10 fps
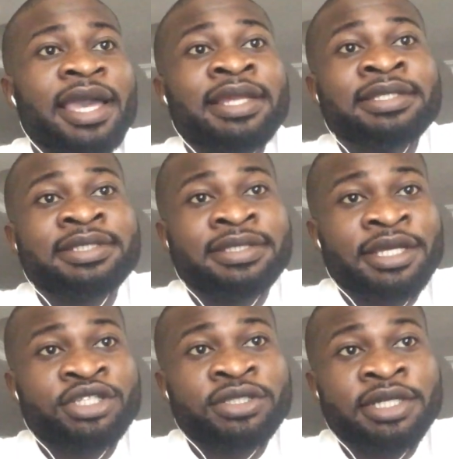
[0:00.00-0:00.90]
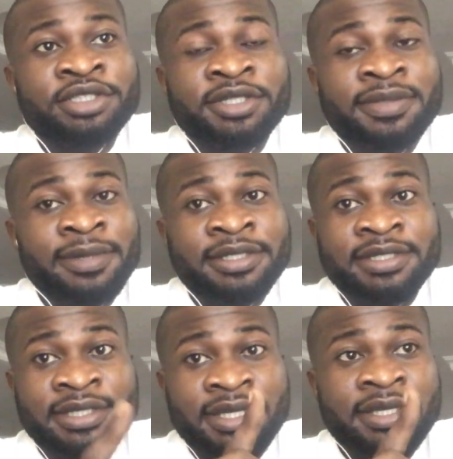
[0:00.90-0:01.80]
Early detection and treatment
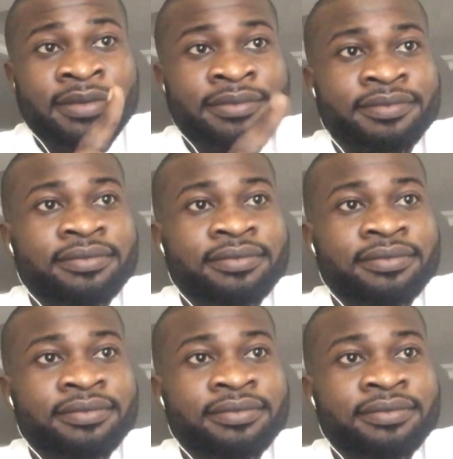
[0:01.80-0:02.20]
is key.